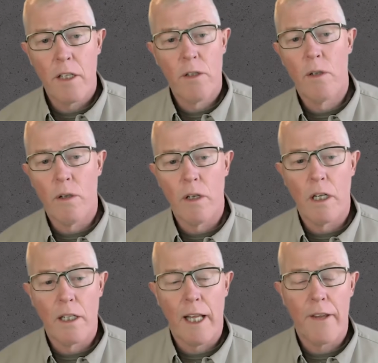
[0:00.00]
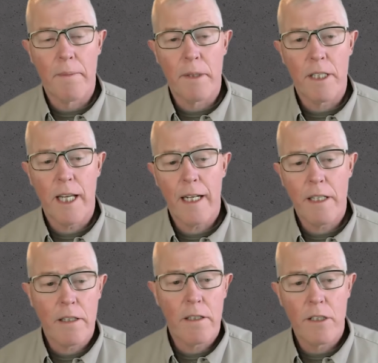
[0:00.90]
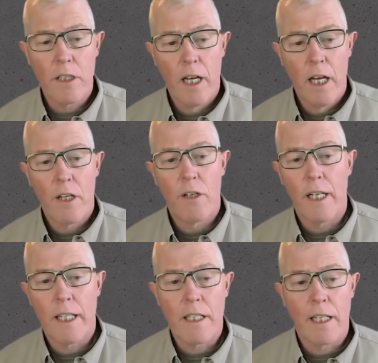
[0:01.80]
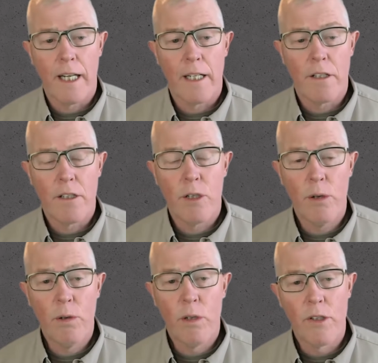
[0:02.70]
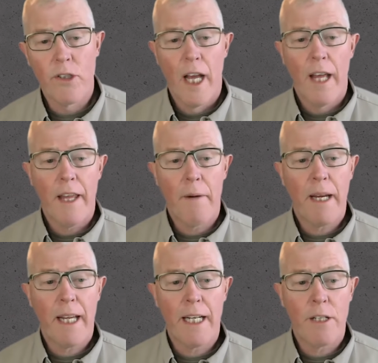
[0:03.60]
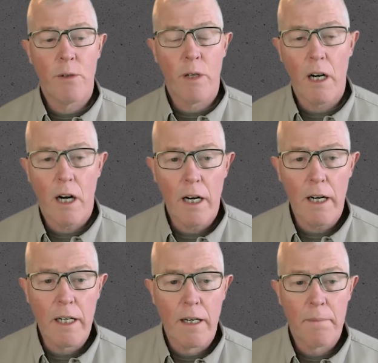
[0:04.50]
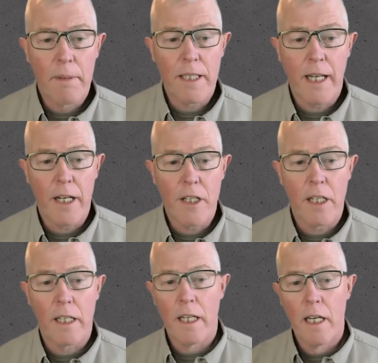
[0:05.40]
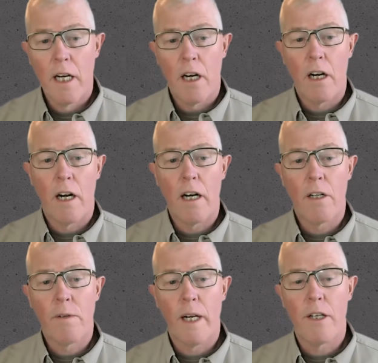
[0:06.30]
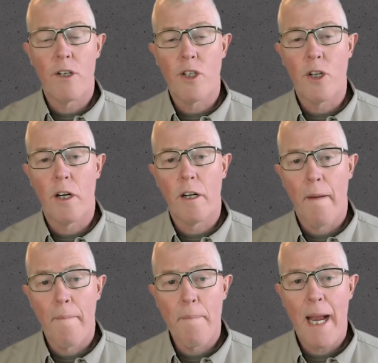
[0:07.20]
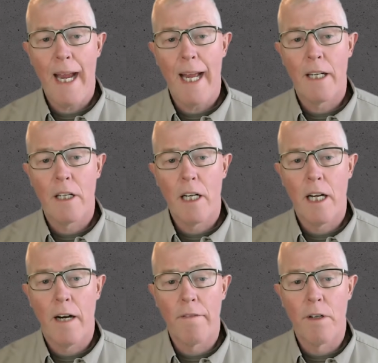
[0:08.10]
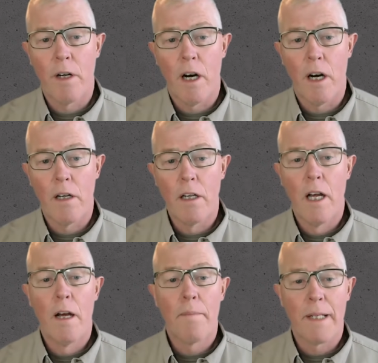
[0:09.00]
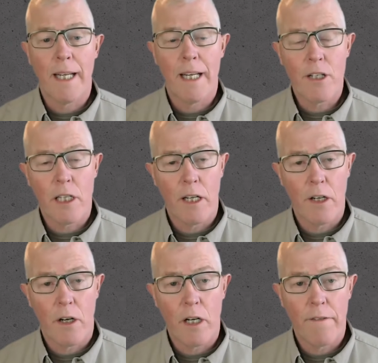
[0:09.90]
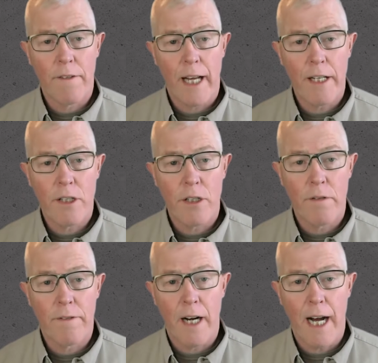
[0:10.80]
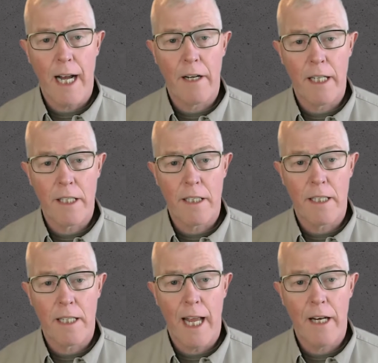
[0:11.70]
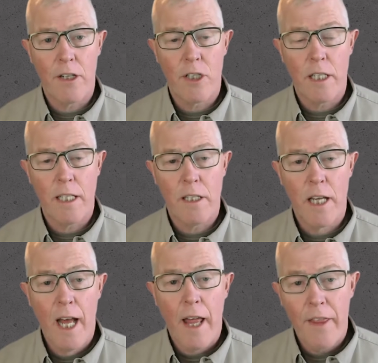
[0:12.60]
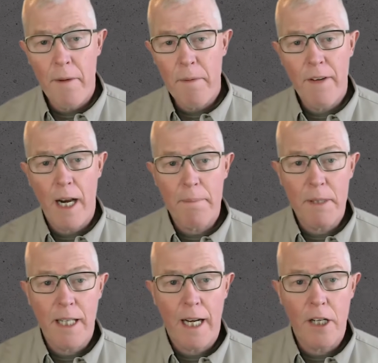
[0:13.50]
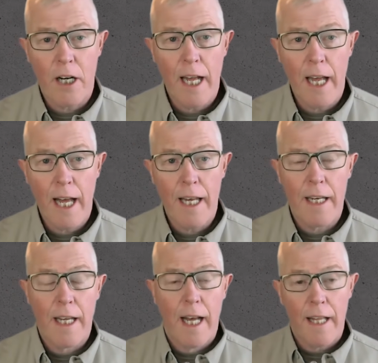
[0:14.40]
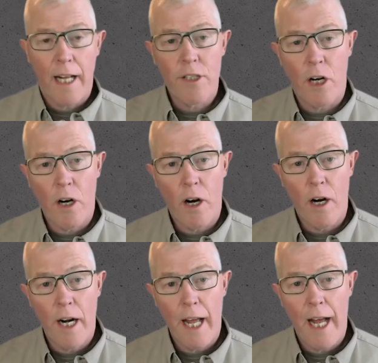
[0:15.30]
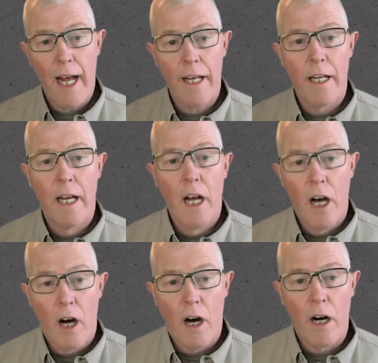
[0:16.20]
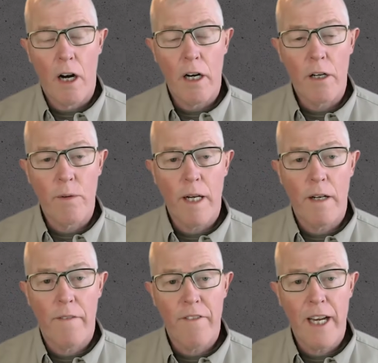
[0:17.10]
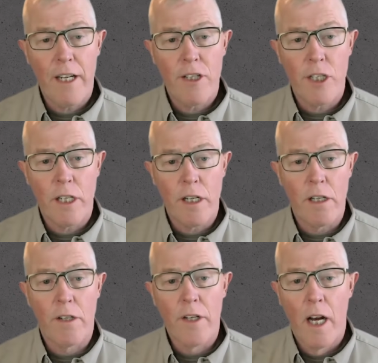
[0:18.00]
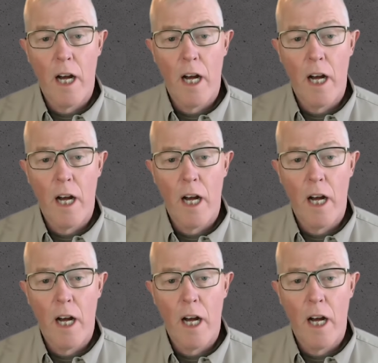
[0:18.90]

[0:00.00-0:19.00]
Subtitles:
your leather protectors, your insulated tools. Then we get into our ARC protection, our ARC rated shirt, pant, coverall, potentially an arc flash suit for higher incident energies. Then we've got to protect our head. That's our hard hat, our arc rated face shield,